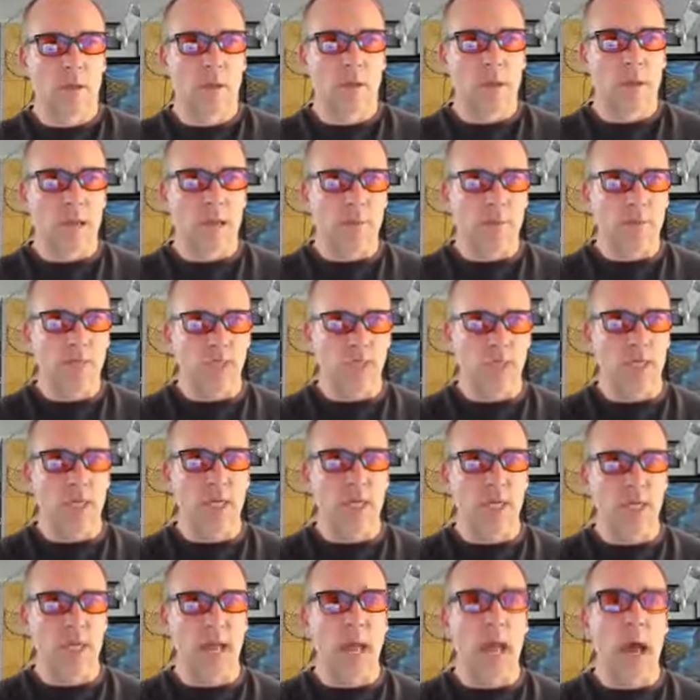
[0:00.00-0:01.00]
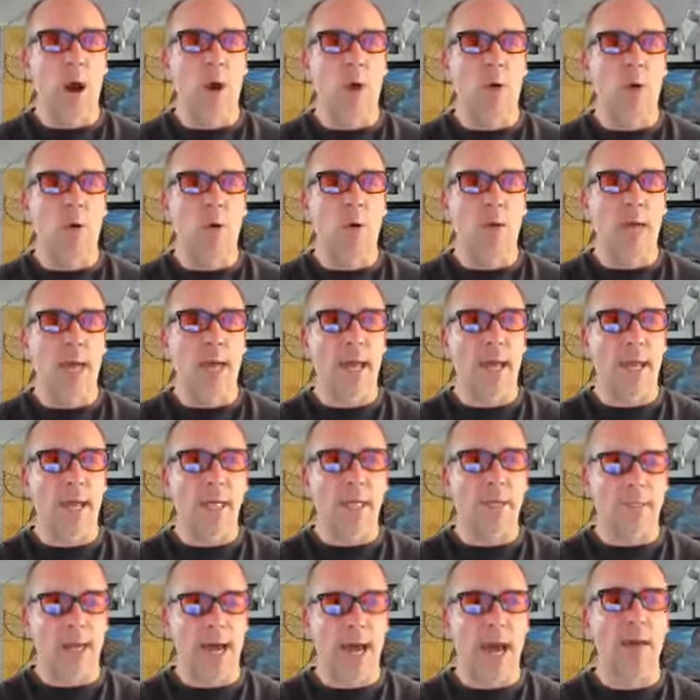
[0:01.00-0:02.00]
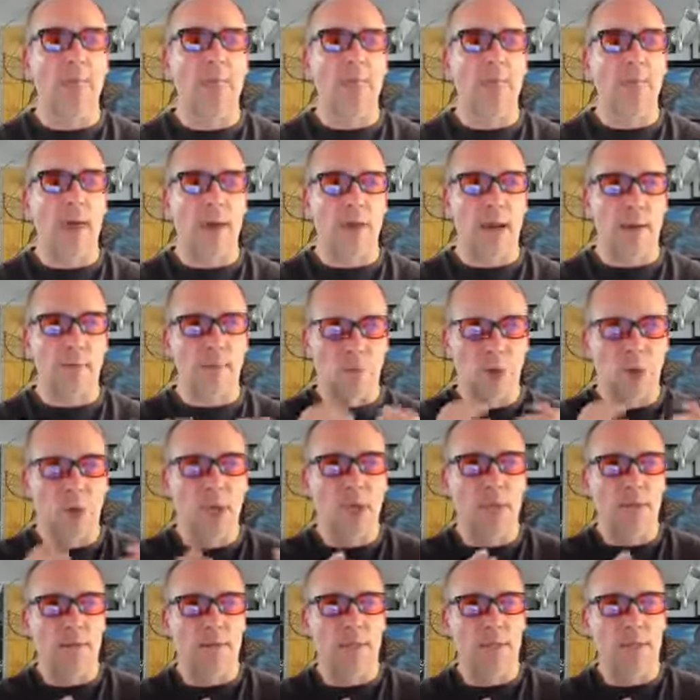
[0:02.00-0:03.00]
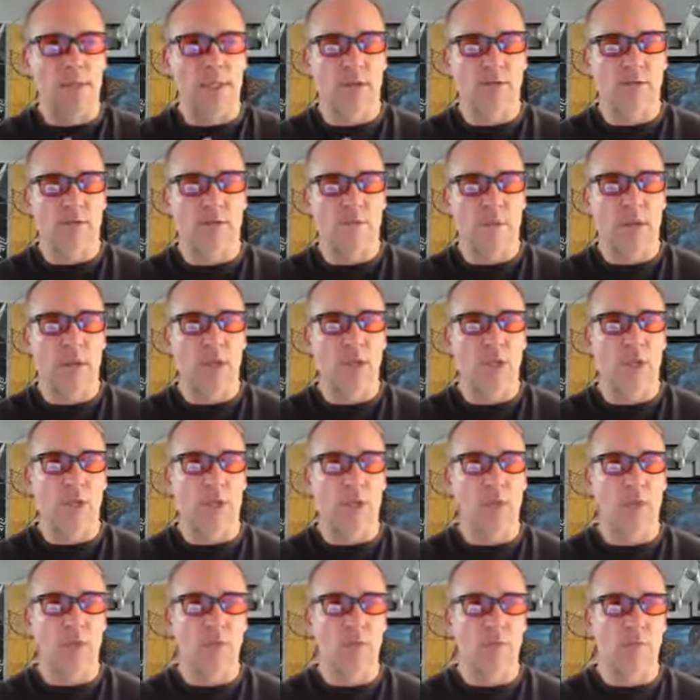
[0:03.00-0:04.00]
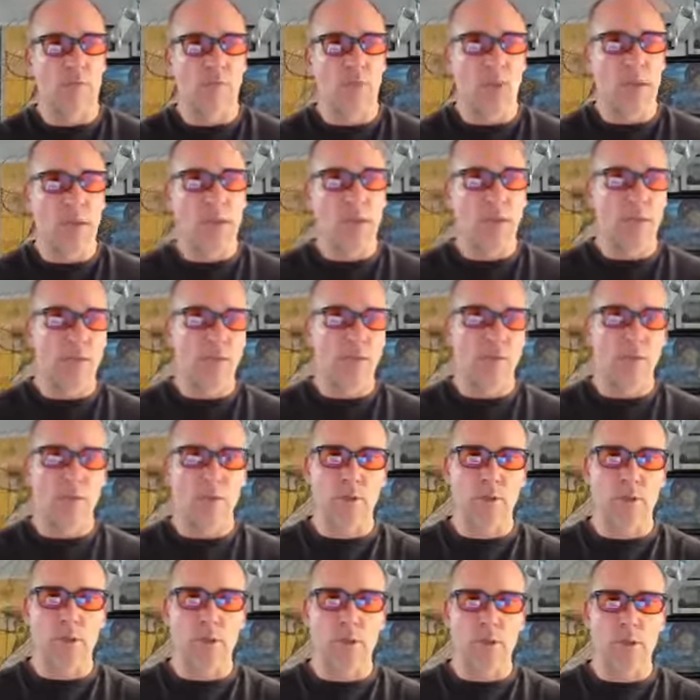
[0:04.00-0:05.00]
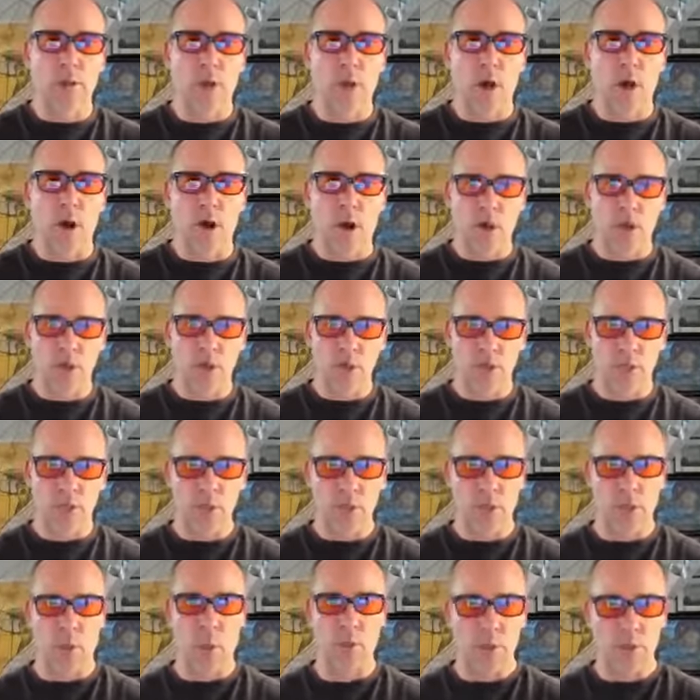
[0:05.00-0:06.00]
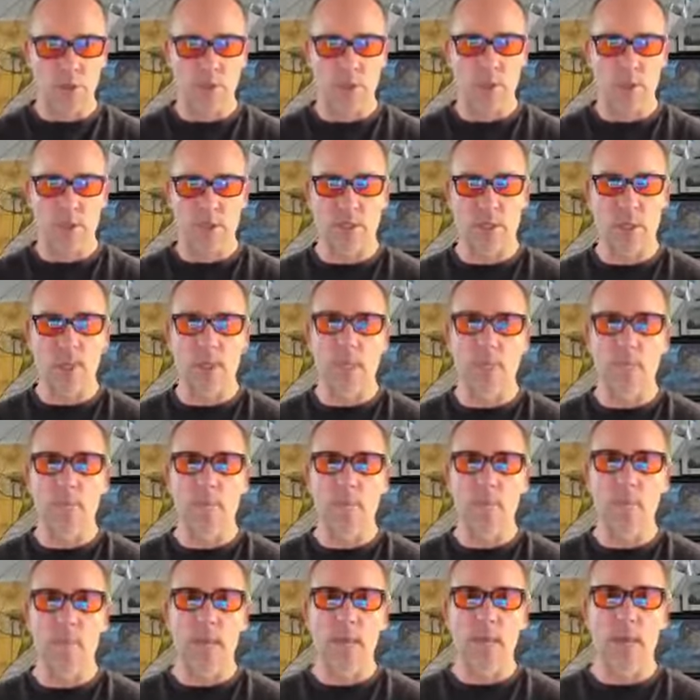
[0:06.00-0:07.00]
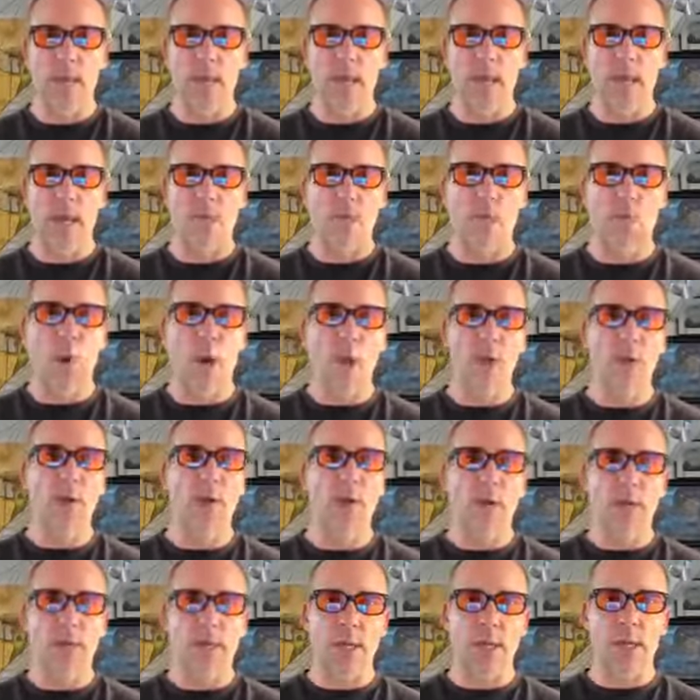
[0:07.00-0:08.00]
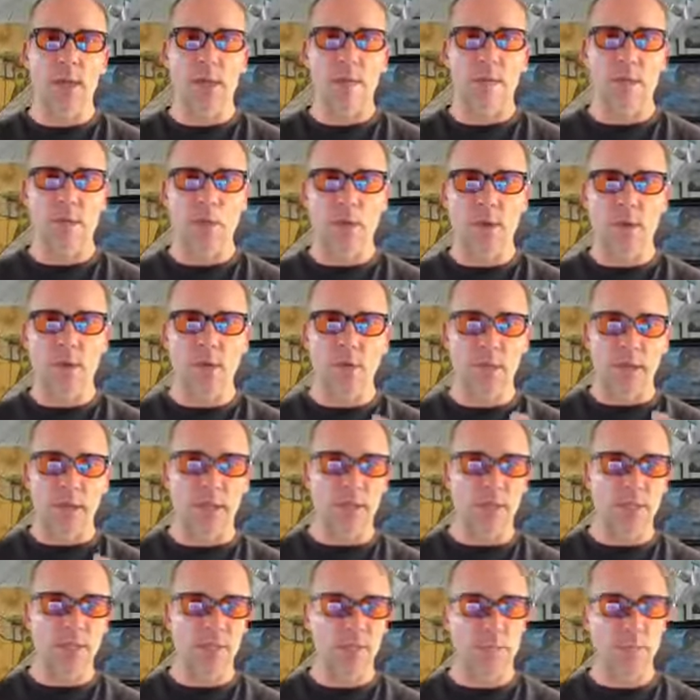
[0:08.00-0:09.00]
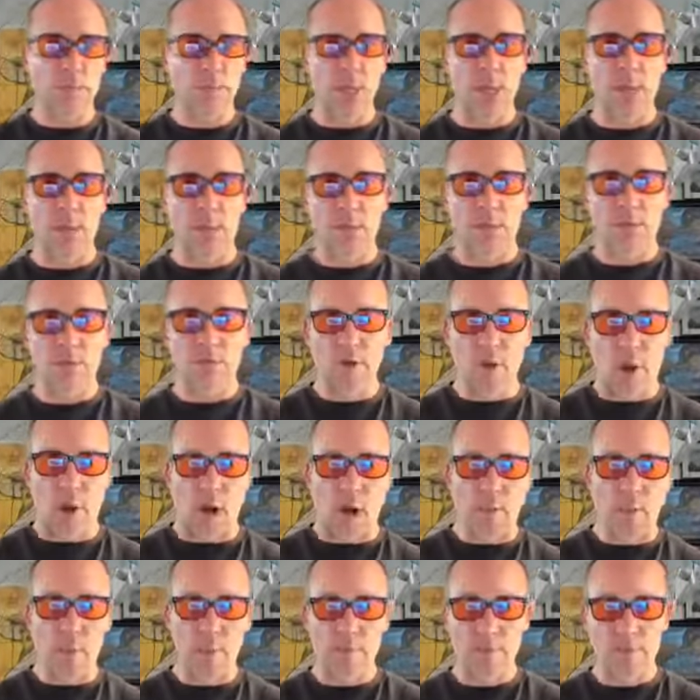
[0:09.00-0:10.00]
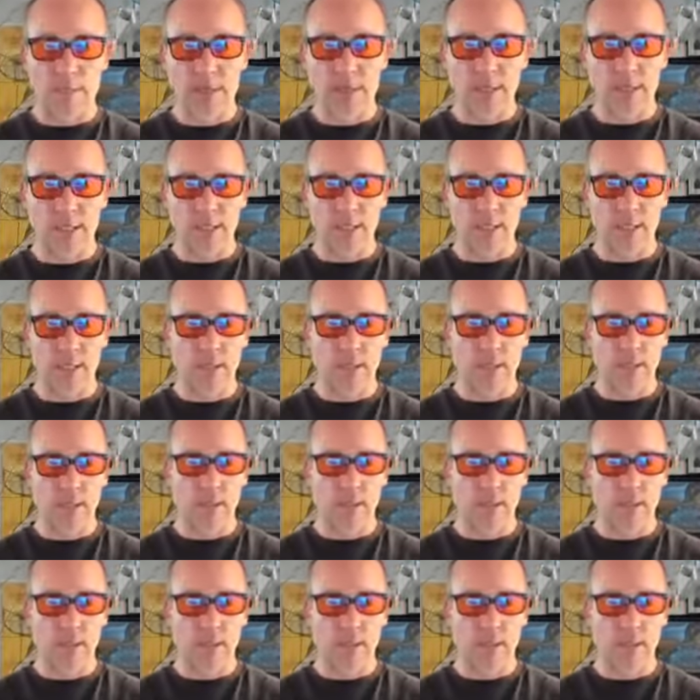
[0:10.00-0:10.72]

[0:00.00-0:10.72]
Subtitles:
am seeing how I'm looking at this information and comparing it to our own solar system and wondering if we are in some type of carbon-based